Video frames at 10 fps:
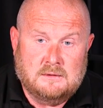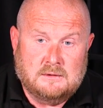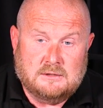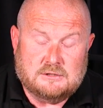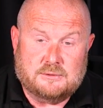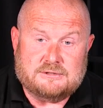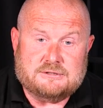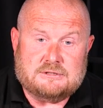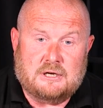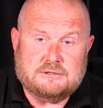So as a
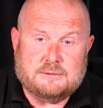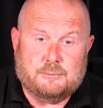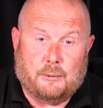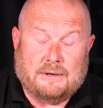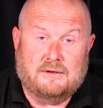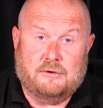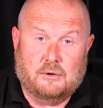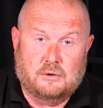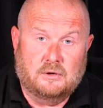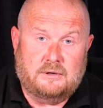starting point, if you're
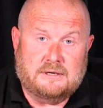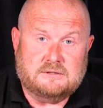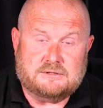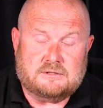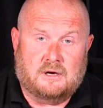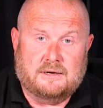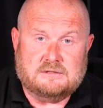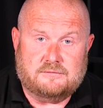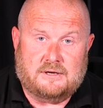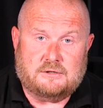looking to start
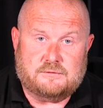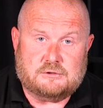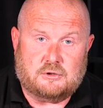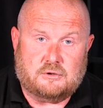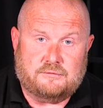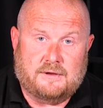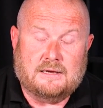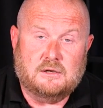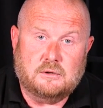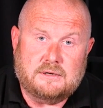into flash photography
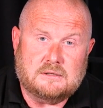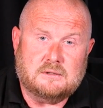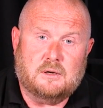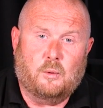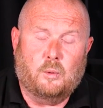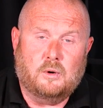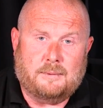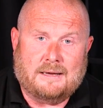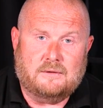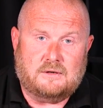and looking all
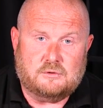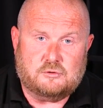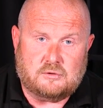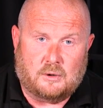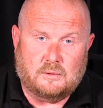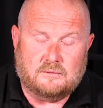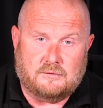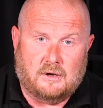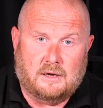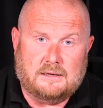about the control of
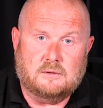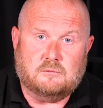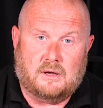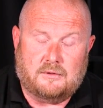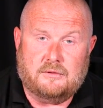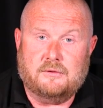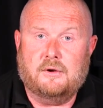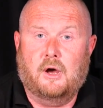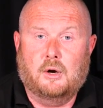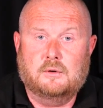light rather than
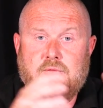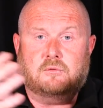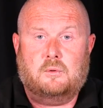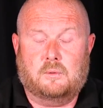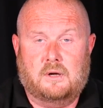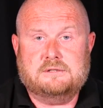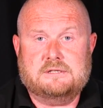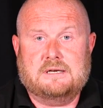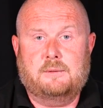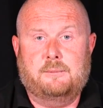overall
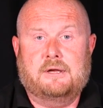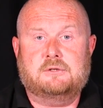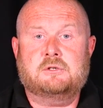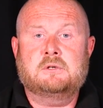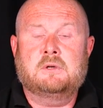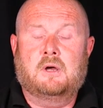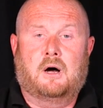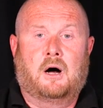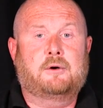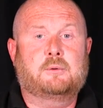lighting an image,
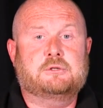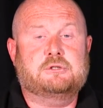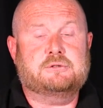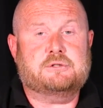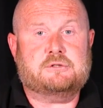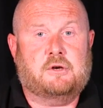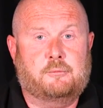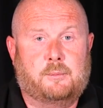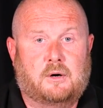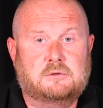I'd always use a
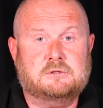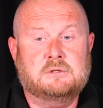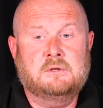softbox.